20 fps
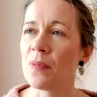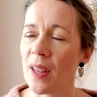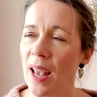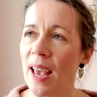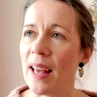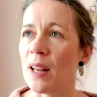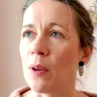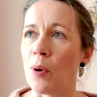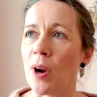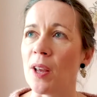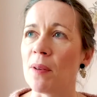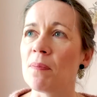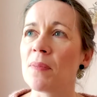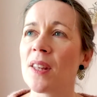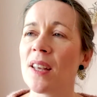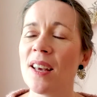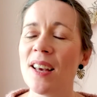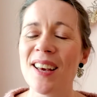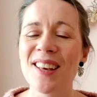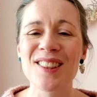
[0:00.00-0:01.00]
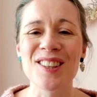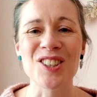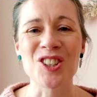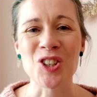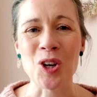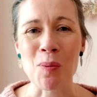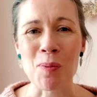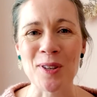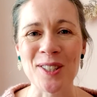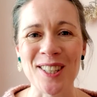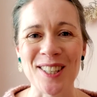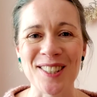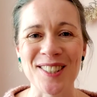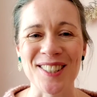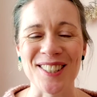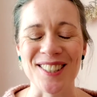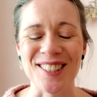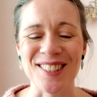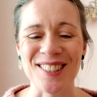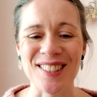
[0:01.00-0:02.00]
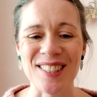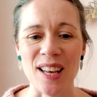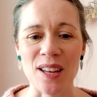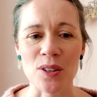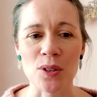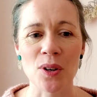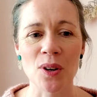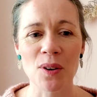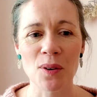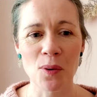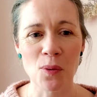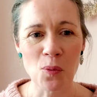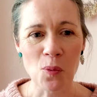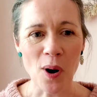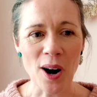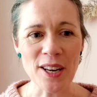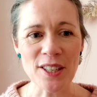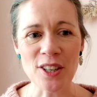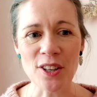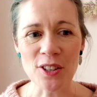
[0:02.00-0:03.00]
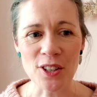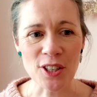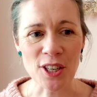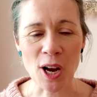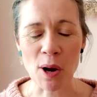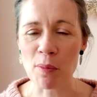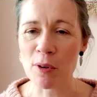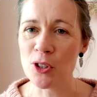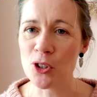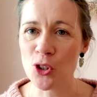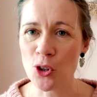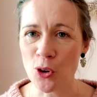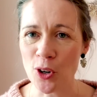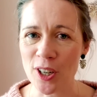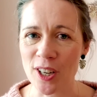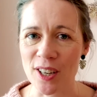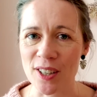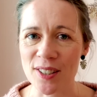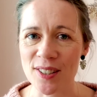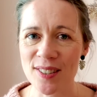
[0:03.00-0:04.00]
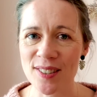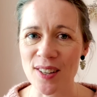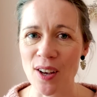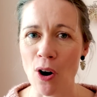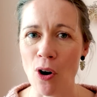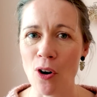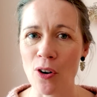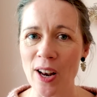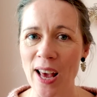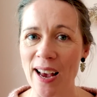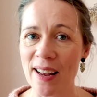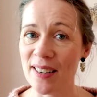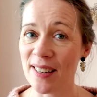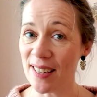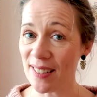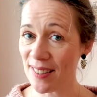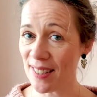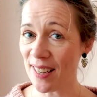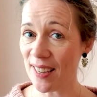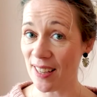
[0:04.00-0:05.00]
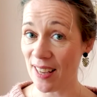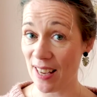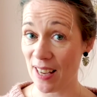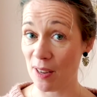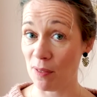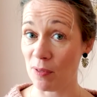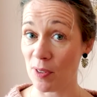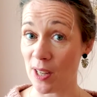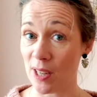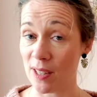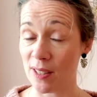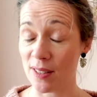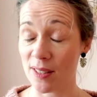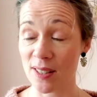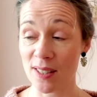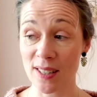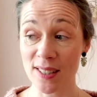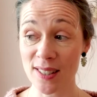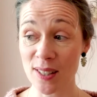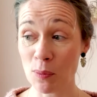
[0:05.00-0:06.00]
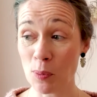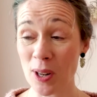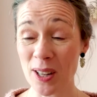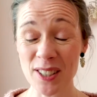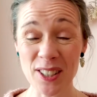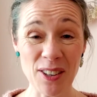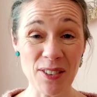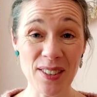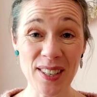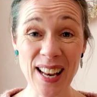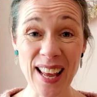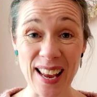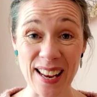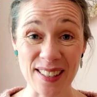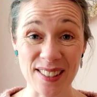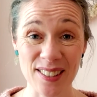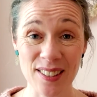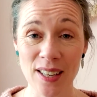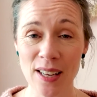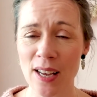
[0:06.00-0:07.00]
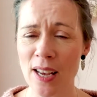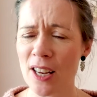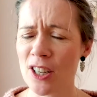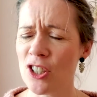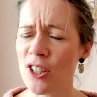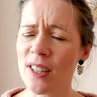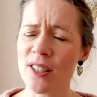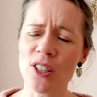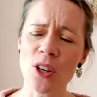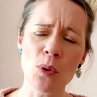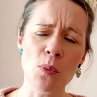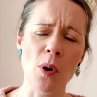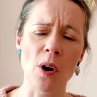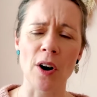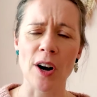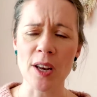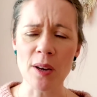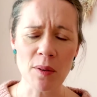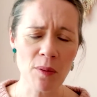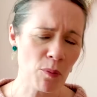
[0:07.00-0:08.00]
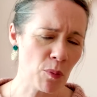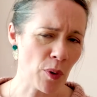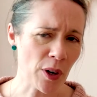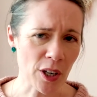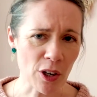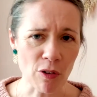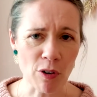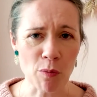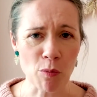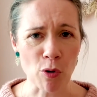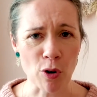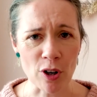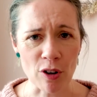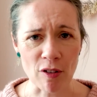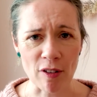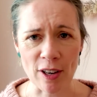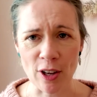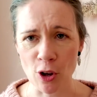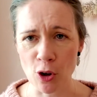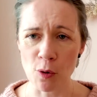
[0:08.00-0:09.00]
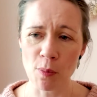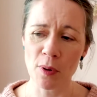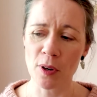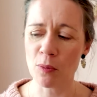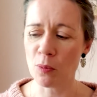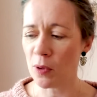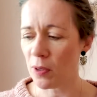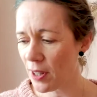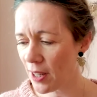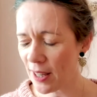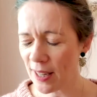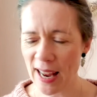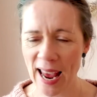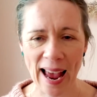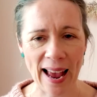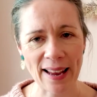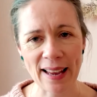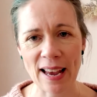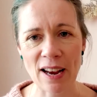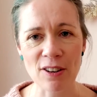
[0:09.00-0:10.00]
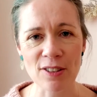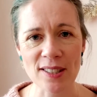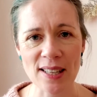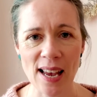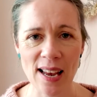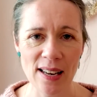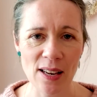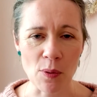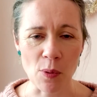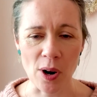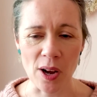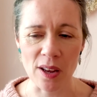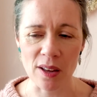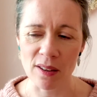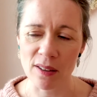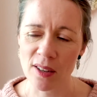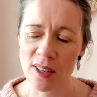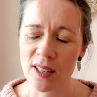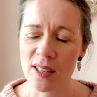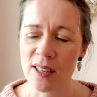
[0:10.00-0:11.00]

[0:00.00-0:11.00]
Anyway, the shop assistant said, why don't you come and join us on our knitting evenings? And I said, well, I don't knit. She said, don't worry, bring your embroidery hoop and we can hang out anyway.